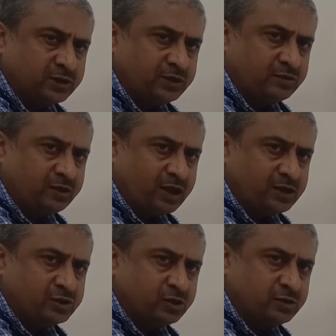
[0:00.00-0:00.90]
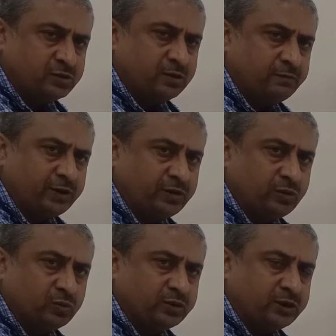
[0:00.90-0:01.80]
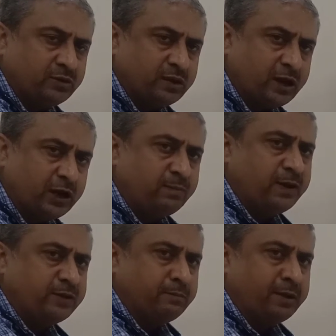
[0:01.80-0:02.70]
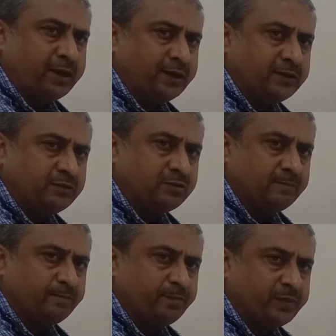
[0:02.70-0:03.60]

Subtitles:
that is cash reserve ratio that is held by the banks,